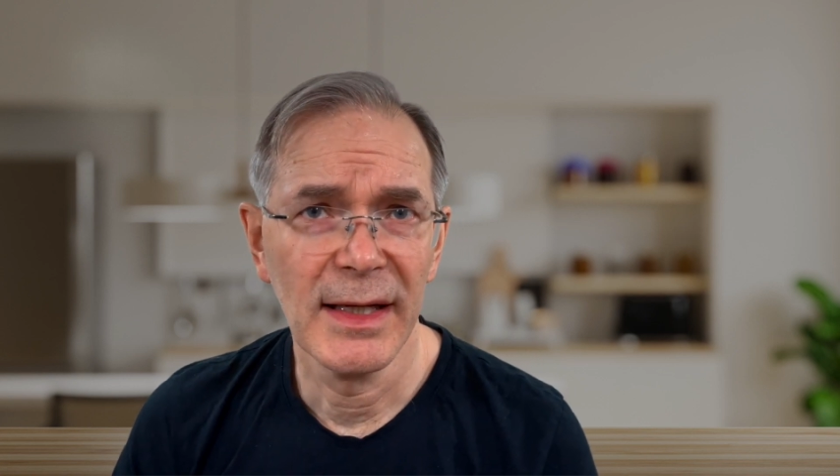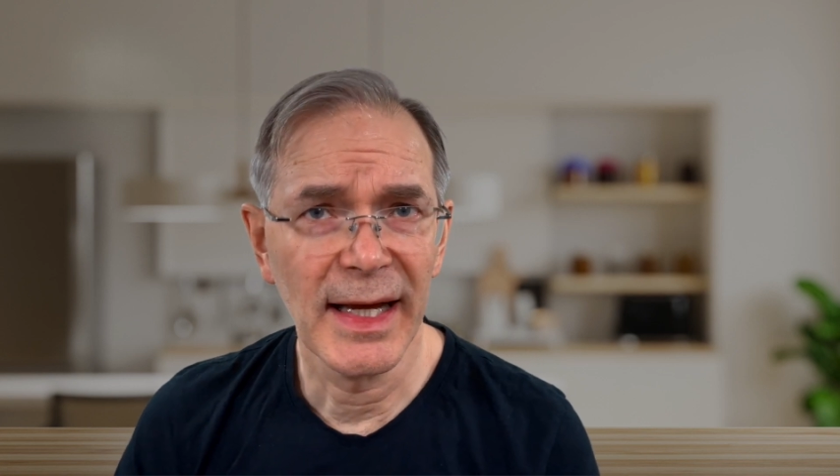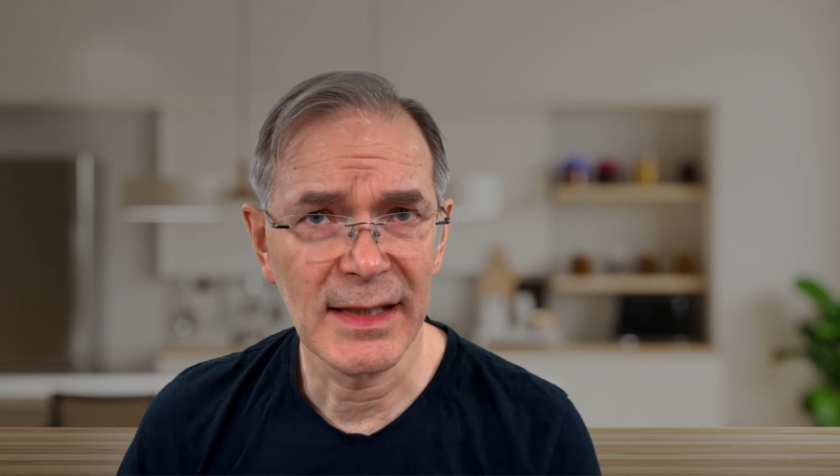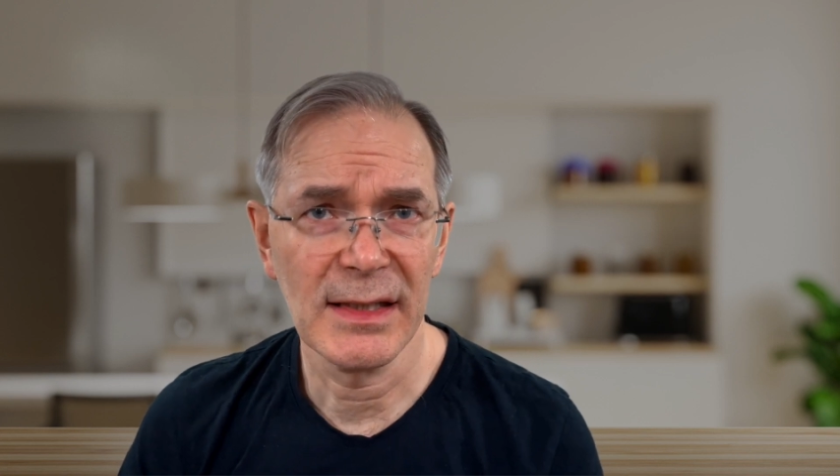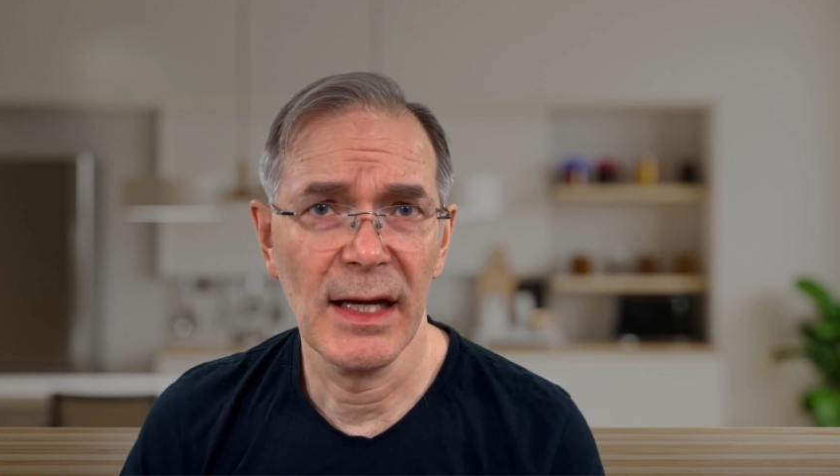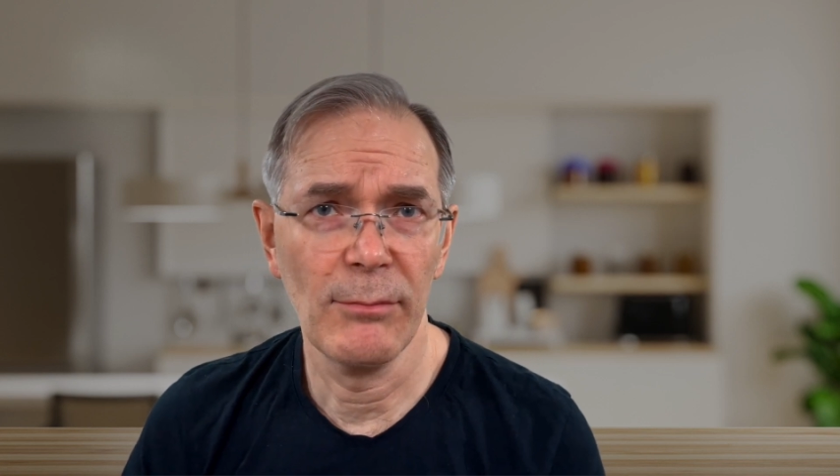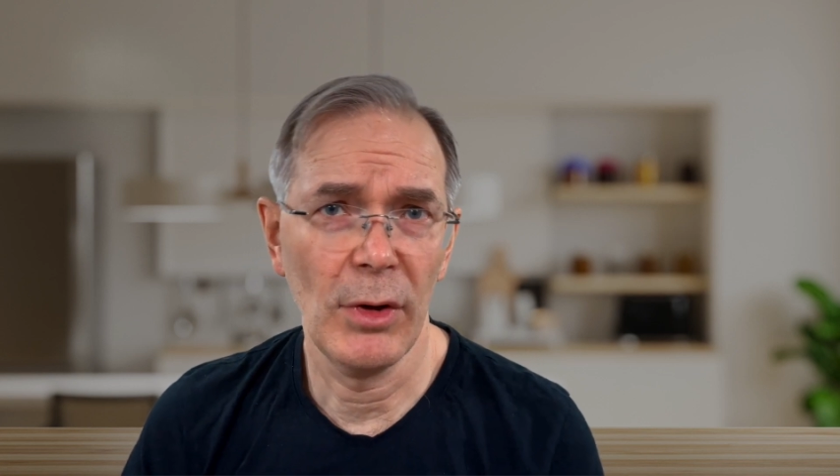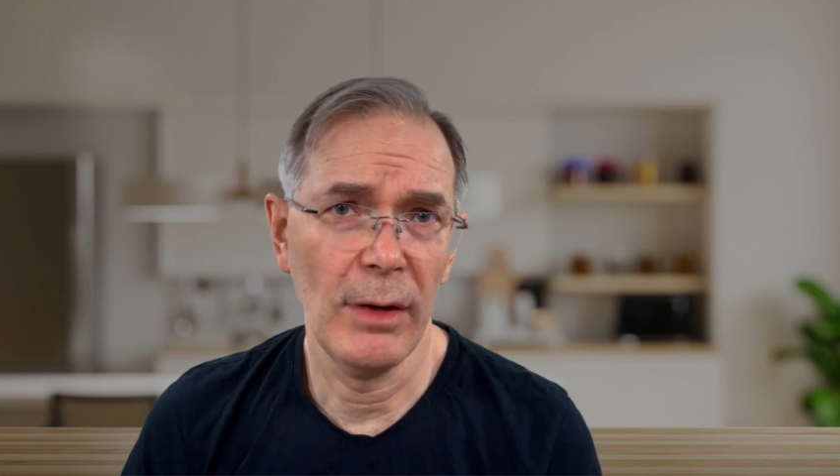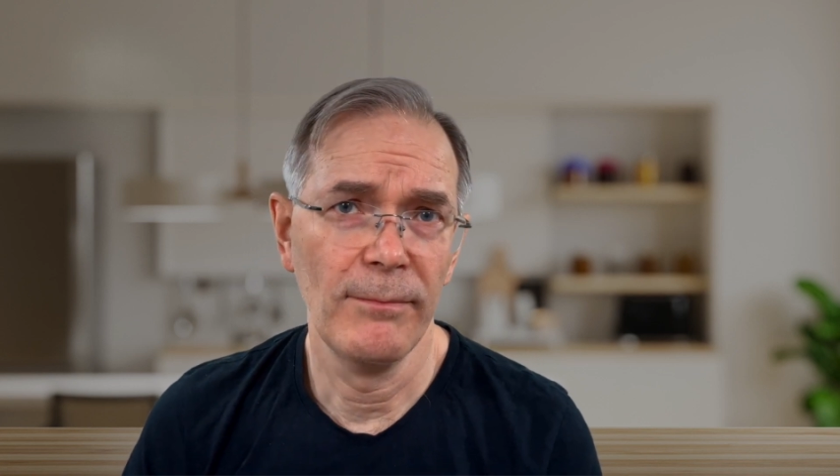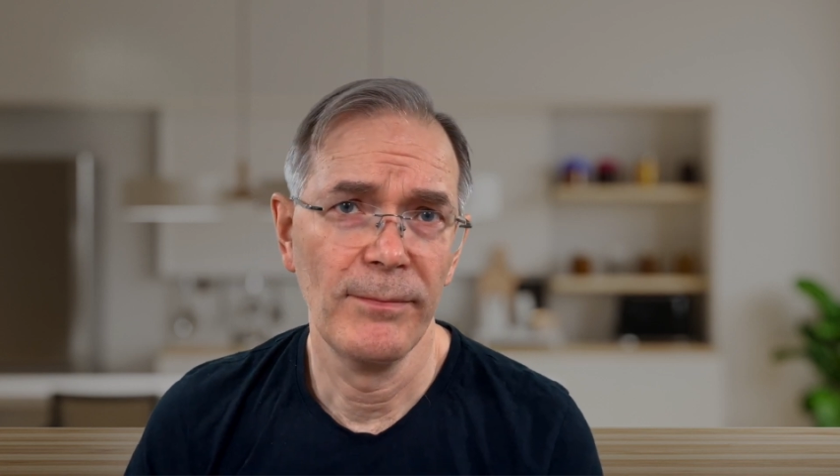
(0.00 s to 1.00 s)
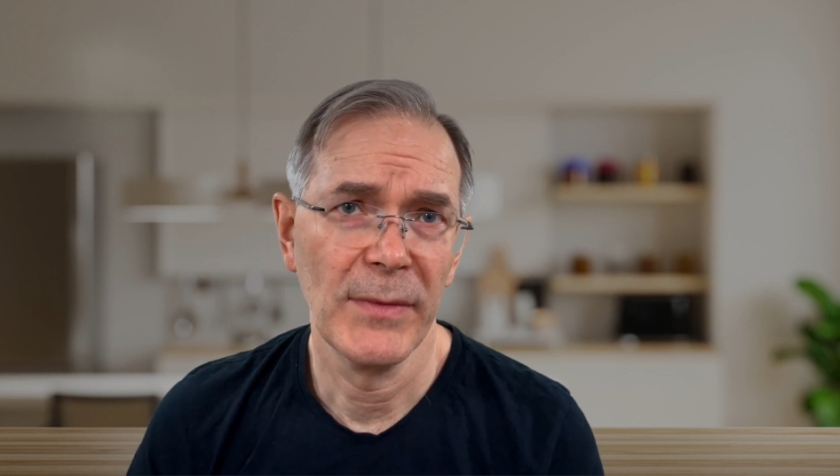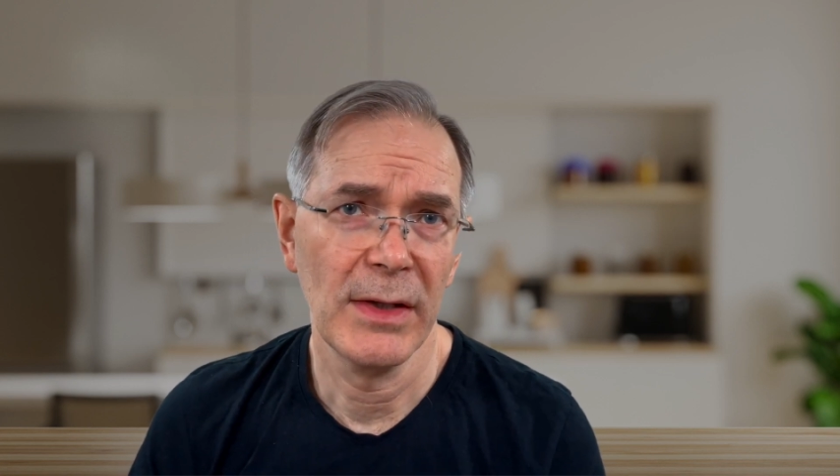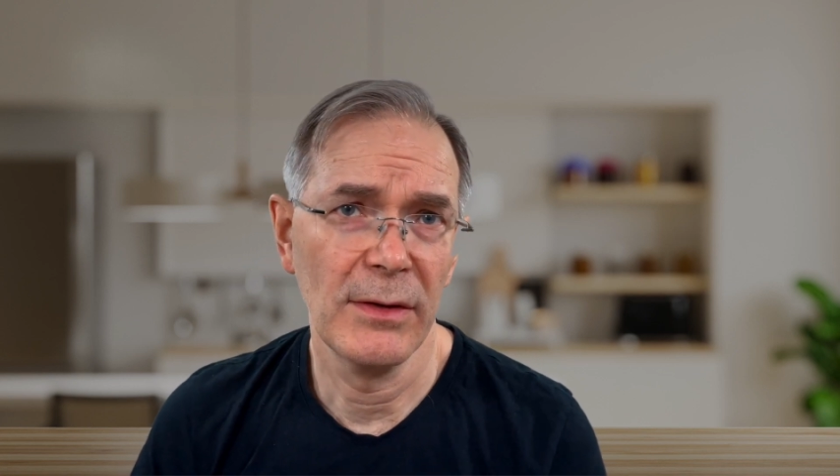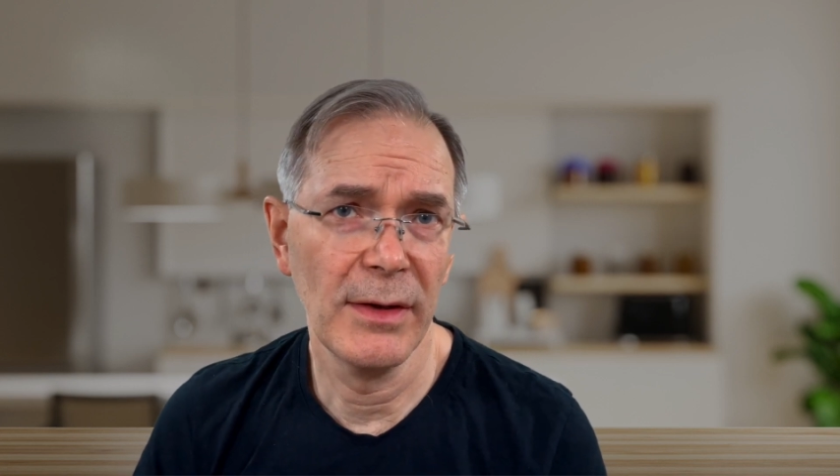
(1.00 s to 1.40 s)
example, the